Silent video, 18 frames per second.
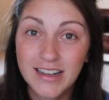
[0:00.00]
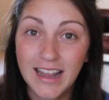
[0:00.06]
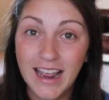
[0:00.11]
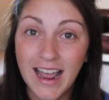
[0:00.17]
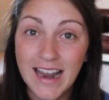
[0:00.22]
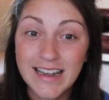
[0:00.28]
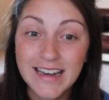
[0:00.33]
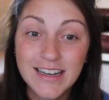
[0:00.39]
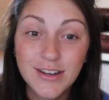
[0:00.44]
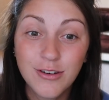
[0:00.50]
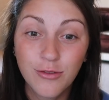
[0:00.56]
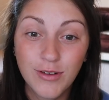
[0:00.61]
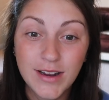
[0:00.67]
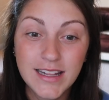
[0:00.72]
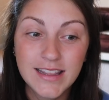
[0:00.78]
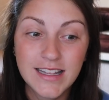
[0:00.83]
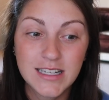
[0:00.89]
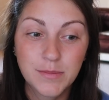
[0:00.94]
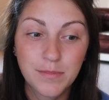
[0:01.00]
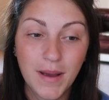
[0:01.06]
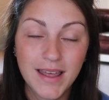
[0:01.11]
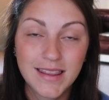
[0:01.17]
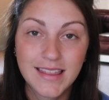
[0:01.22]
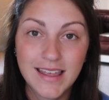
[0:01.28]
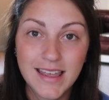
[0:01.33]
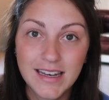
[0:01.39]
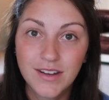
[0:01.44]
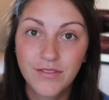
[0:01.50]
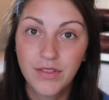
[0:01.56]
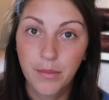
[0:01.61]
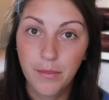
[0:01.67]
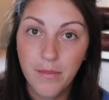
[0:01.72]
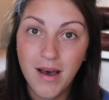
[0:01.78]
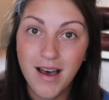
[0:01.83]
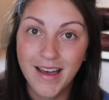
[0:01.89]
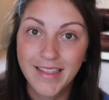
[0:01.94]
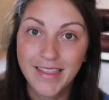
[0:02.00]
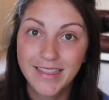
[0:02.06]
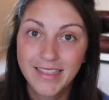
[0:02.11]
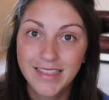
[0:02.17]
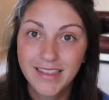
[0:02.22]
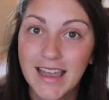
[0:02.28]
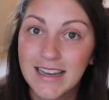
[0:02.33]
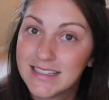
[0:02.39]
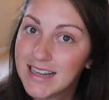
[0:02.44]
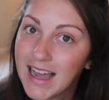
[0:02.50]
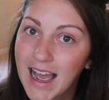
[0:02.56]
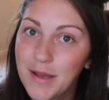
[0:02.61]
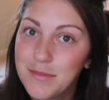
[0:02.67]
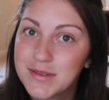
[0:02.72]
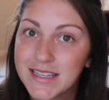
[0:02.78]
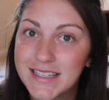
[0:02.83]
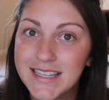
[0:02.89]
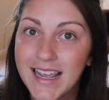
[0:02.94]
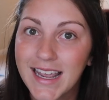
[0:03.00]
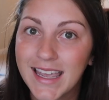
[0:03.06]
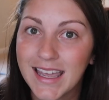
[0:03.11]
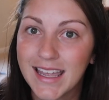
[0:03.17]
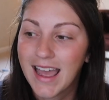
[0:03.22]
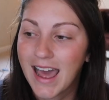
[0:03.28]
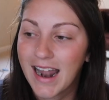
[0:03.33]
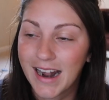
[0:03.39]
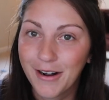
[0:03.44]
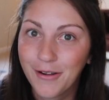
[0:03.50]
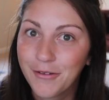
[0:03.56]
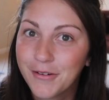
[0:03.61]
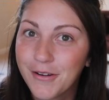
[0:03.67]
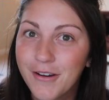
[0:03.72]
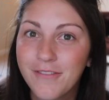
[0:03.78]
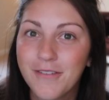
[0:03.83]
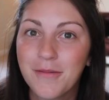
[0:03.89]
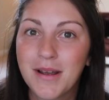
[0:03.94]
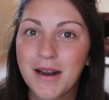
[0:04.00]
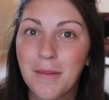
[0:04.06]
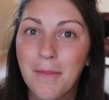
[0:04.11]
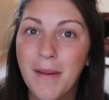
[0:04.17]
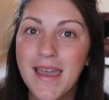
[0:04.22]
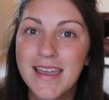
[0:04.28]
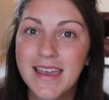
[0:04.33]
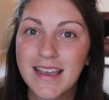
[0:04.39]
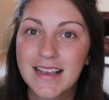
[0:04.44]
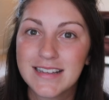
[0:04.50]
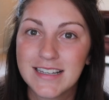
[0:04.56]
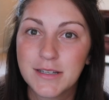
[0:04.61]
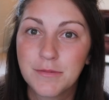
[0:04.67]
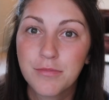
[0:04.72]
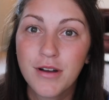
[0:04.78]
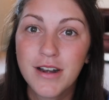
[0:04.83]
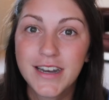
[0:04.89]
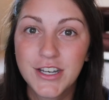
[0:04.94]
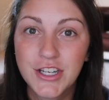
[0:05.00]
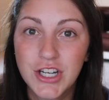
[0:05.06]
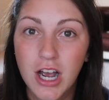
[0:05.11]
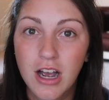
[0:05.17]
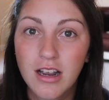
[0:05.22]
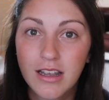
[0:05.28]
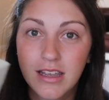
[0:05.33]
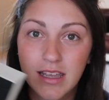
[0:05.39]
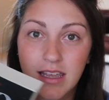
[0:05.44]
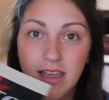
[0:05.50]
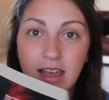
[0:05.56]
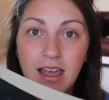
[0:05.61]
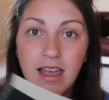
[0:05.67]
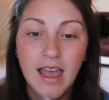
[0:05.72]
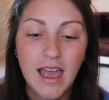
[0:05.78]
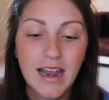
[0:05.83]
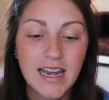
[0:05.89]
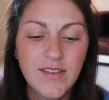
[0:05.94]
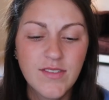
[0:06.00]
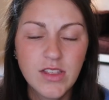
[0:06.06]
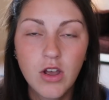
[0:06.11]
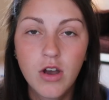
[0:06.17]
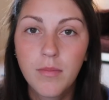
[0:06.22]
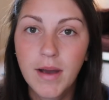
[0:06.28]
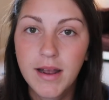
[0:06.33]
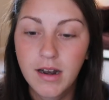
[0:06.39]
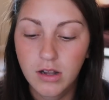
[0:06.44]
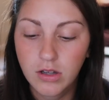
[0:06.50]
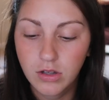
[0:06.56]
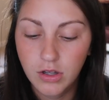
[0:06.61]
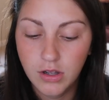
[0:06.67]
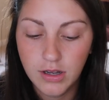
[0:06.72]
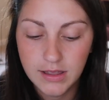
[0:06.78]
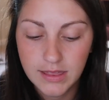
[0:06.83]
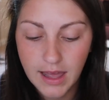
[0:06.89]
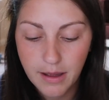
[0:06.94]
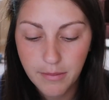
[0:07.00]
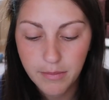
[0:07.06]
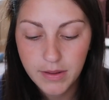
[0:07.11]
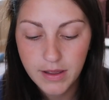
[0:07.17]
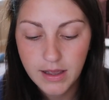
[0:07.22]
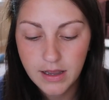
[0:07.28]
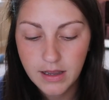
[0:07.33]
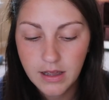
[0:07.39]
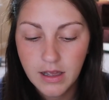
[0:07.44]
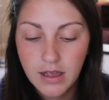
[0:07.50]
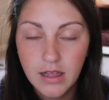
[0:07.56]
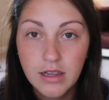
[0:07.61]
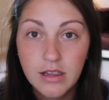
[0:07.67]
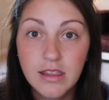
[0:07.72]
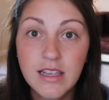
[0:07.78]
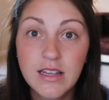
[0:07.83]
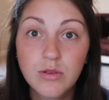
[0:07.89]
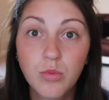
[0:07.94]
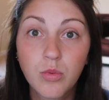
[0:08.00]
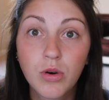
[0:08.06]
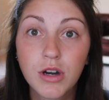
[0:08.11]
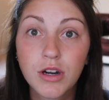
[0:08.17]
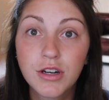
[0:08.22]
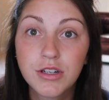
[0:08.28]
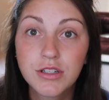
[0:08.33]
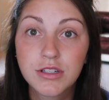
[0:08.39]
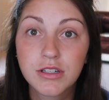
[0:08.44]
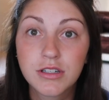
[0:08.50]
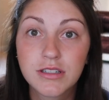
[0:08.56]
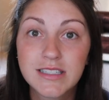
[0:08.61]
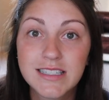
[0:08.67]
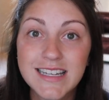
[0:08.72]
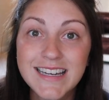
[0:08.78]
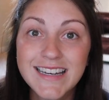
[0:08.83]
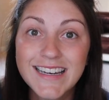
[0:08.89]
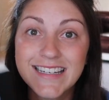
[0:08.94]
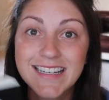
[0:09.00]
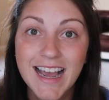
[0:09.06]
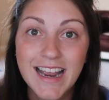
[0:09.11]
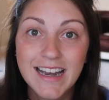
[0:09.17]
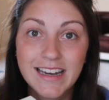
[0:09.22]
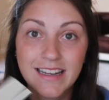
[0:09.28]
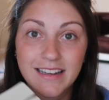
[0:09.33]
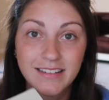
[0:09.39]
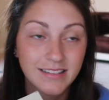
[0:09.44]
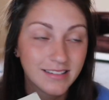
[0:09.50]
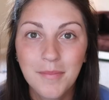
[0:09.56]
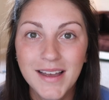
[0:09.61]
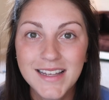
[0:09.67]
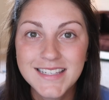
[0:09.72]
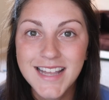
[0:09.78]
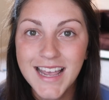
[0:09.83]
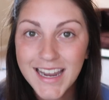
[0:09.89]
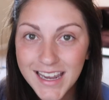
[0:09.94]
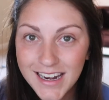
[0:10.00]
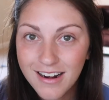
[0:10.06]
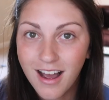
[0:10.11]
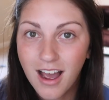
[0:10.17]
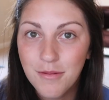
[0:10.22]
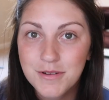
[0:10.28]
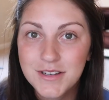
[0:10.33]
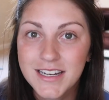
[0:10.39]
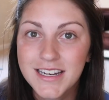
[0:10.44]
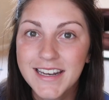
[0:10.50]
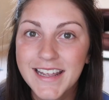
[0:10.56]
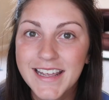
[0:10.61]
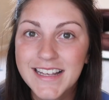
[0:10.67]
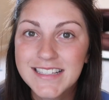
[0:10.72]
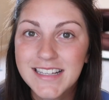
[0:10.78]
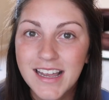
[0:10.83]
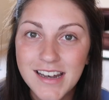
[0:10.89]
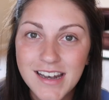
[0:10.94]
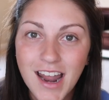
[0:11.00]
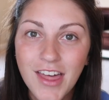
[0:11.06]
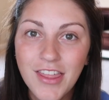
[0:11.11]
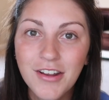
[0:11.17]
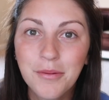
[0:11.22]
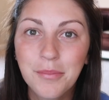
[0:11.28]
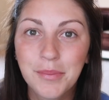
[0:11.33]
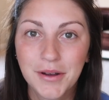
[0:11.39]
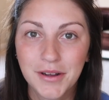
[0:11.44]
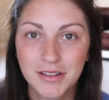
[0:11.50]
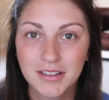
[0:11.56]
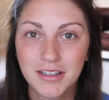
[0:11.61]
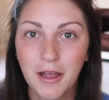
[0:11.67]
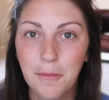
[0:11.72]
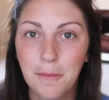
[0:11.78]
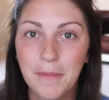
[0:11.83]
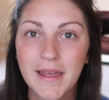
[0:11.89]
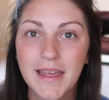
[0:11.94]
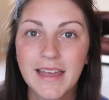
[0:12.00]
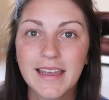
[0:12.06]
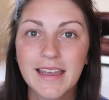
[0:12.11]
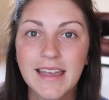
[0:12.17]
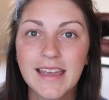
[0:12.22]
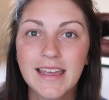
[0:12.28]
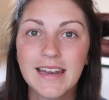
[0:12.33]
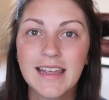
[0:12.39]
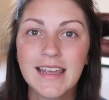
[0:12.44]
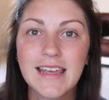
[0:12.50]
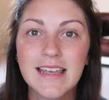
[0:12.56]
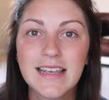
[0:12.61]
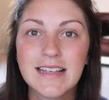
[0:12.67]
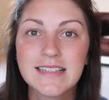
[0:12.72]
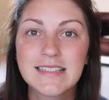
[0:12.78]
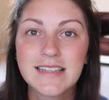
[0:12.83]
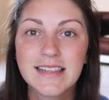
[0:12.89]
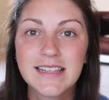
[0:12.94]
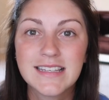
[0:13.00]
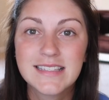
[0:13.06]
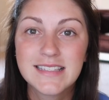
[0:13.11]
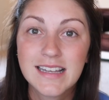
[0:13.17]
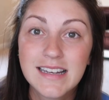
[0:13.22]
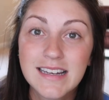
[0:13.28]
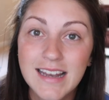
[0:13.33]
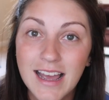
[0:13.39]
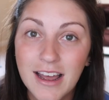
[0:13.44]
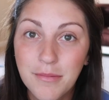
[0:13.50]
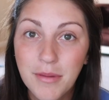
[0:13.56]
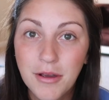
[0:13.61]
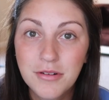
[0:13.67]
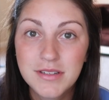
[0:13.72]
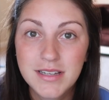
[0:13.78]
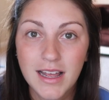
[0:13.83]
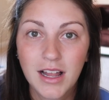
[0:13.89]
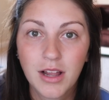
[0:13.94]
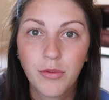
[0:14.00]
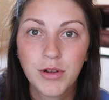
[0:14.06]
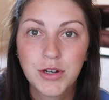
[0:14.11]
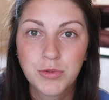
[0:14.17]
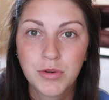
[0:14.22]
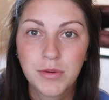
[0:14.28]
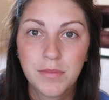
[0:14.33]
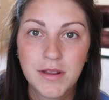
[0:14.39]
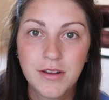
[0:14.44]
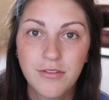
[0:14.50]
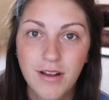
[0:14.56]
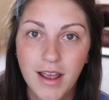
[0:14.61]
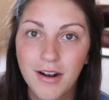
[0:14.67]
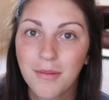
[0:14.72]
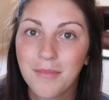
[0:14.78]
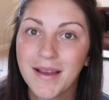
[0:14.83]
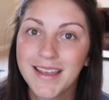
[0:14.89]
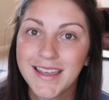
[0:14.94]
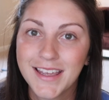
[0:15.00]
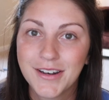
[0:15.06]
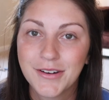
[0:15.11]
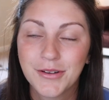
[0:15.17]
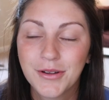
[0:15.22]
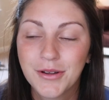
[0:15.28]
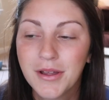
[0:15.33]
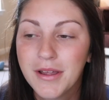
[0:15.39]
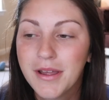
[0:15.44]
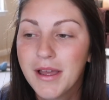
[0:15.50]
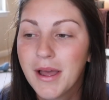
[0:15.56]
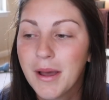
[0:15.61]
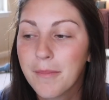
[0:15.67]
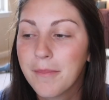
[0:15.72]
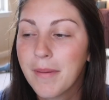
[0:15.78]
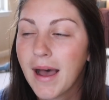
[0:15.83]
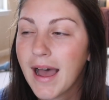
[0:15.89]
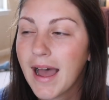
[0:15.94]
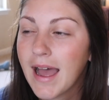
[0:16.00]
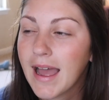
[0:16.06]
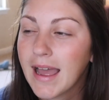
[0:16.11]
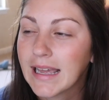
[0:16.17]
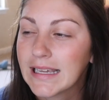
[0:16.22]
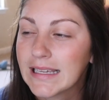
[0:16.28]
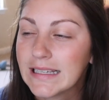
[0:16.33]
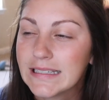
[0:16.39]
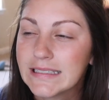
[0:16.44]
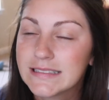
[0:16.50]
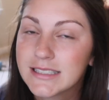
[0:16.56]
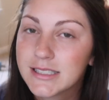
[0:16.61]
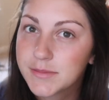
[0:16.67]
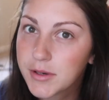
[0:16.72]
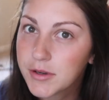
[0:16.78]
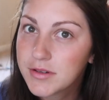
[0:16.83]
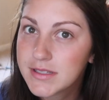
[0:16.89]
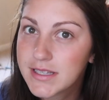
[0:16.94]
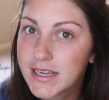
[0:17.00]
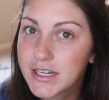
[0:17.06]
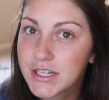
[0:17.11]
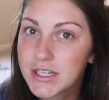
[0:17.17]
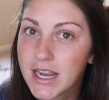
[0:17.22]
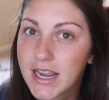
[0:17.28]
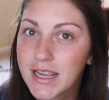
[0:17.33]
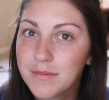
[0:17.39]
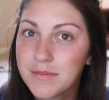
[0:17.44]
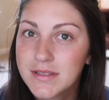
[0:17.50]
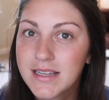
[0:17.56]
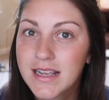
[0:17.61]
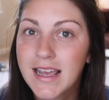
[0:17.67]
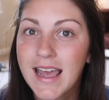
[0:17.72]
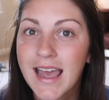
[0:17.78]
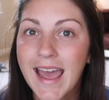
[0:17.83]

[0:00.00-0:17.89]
Like, I need to read this by the end of the month. And time's a ticket, and I don't know if I'm gonna make it because it's pretty chunky. And even though it might not look that big, these words are teeny tiny. My second option is another book club pick. It is The Sundown Motel, which would be read on my Kindle, by Simone St. James.